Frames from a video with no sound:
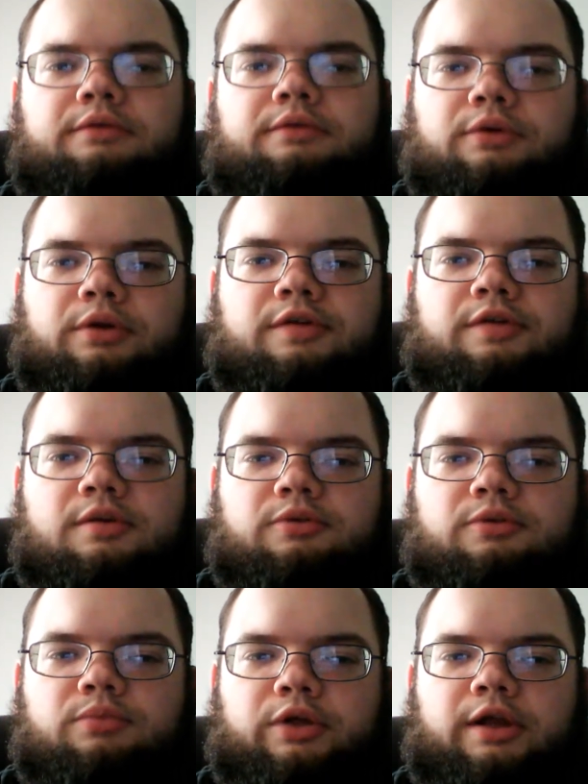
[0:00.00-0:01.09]
told us he
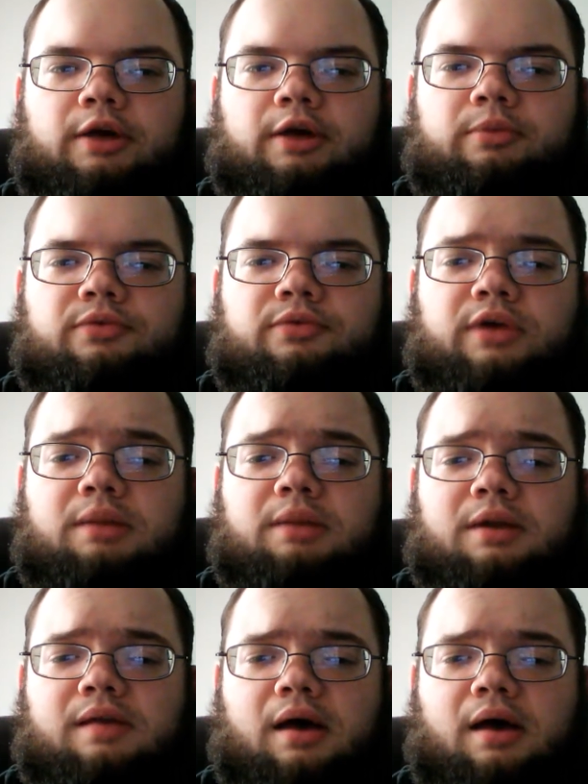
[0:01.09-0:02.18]
was willing to help us if we get him out
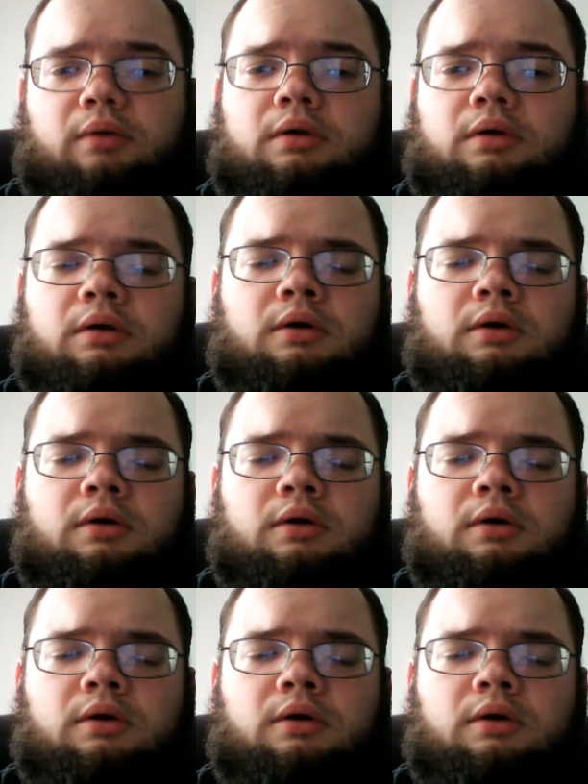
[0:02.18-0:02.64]
of town.